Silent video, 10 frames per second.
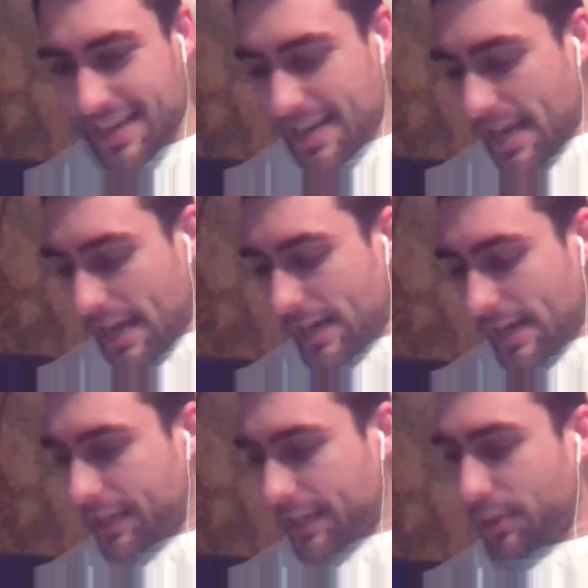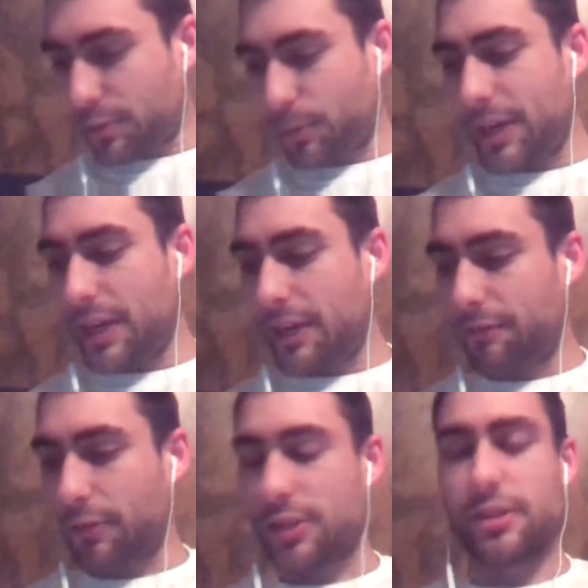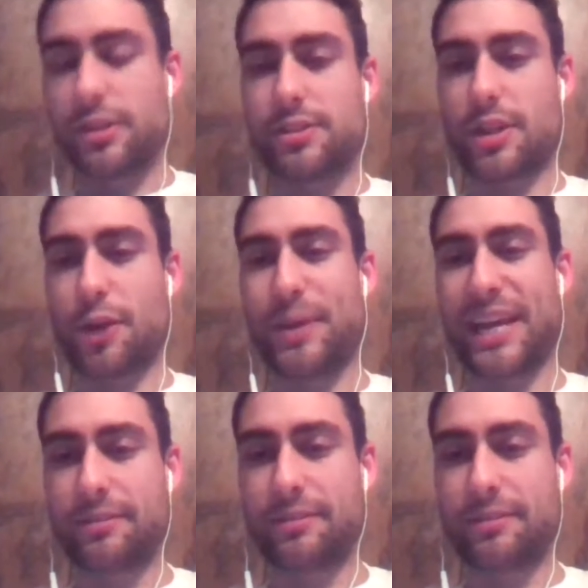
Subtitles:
Number 3, Frosty the Snowman.